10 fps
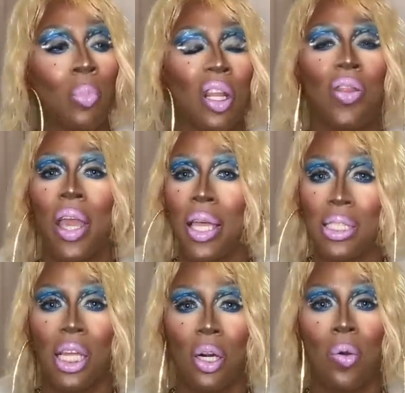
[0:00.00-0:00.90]
But the thing
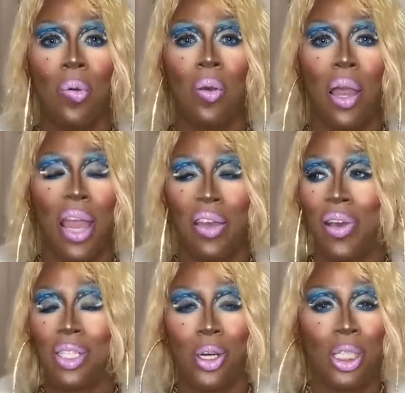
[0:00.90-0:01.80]
is though,
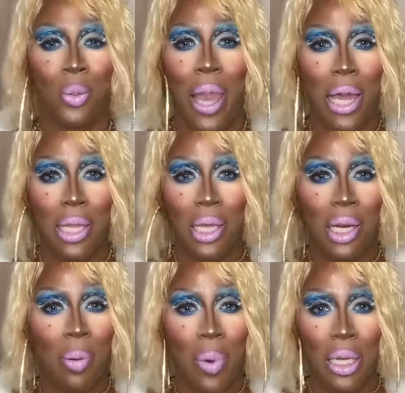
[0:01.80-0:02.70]
if I turn to an
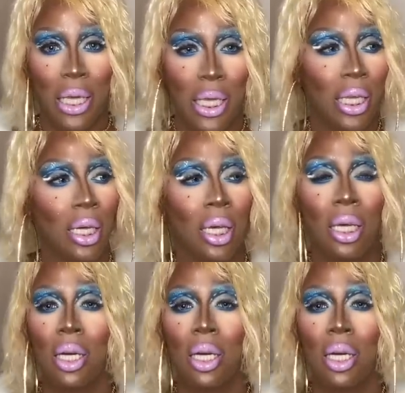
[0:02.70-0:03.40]
alien, a monkey,